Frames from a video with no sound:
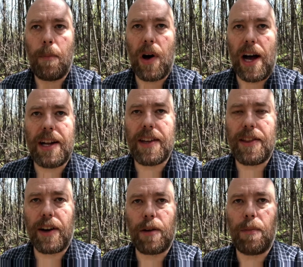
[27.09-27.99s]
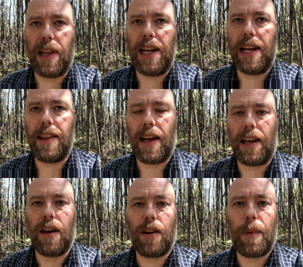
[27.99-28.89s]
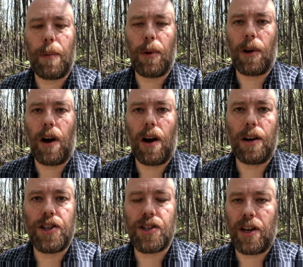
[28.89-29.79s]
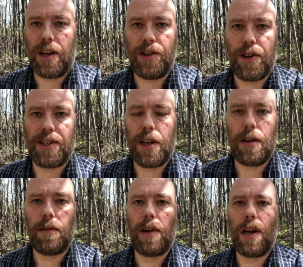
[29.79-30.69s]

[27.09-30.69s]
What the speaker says: but they're complaining that younger people are just not interested.